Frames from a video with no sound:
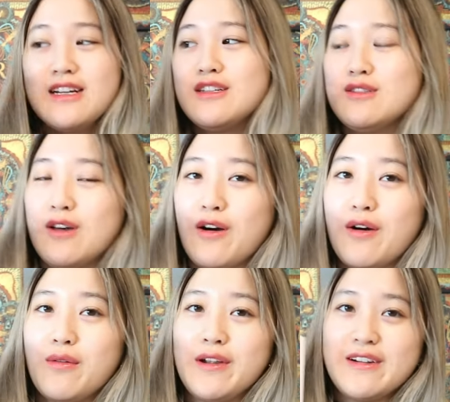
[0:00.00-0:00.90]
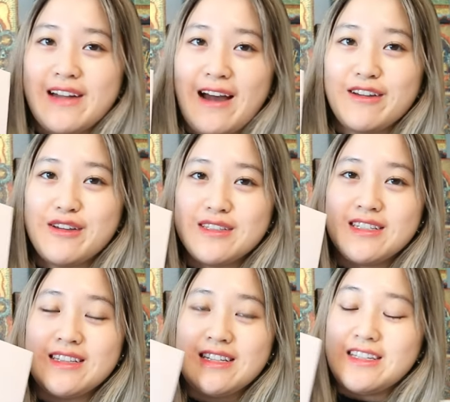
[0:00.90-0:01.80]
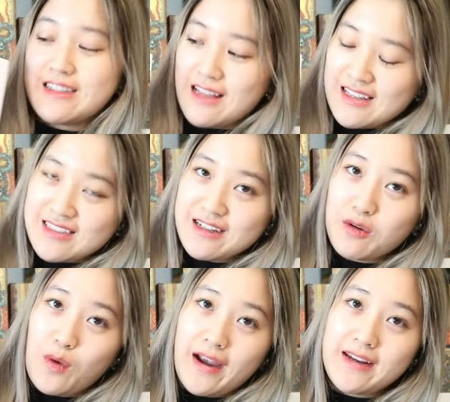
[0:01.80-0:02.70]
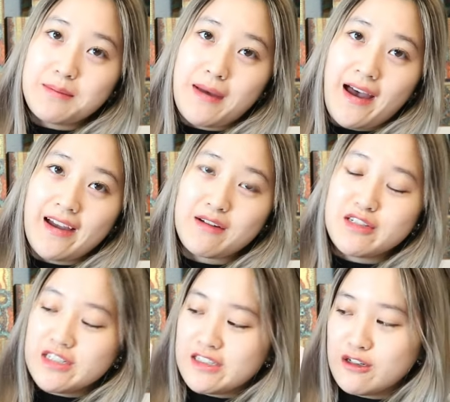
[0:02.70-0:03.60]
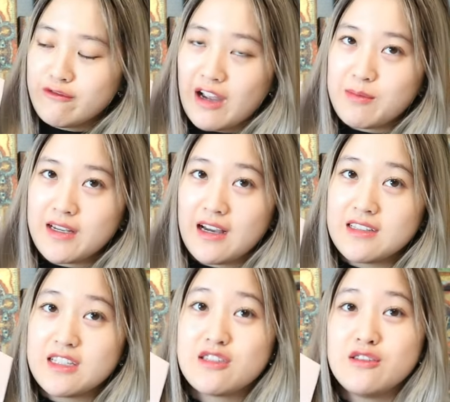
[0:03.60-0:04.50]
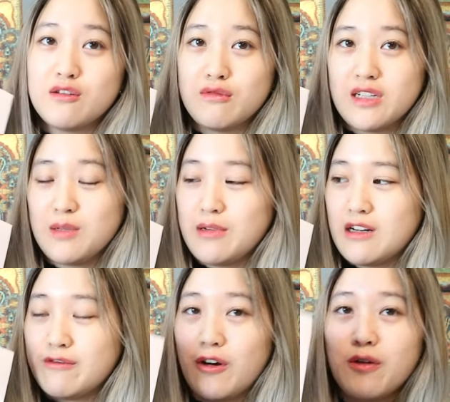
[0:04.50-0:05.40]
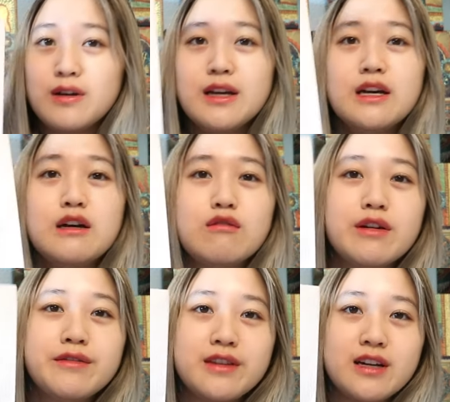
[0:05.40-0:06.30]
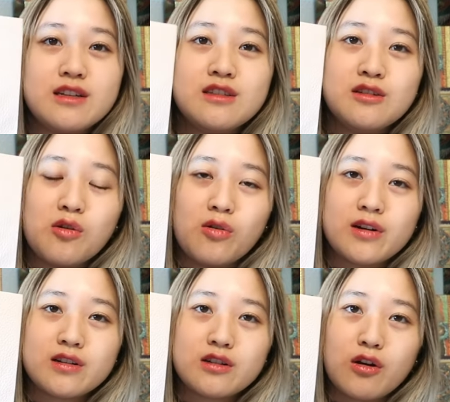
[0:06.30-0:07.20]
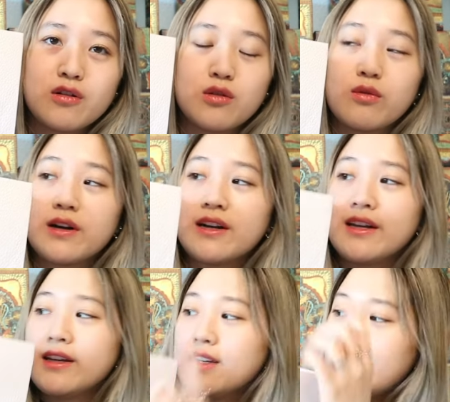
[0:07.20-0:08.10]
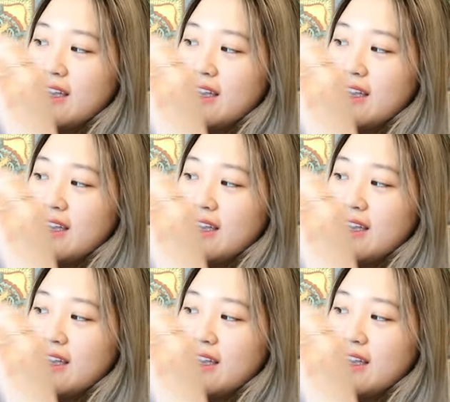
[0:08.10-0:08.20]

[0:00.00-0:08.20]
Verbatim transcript: So we are now using the classic white bag, which is still fine because it's still really beautiful with the Dior gold wording.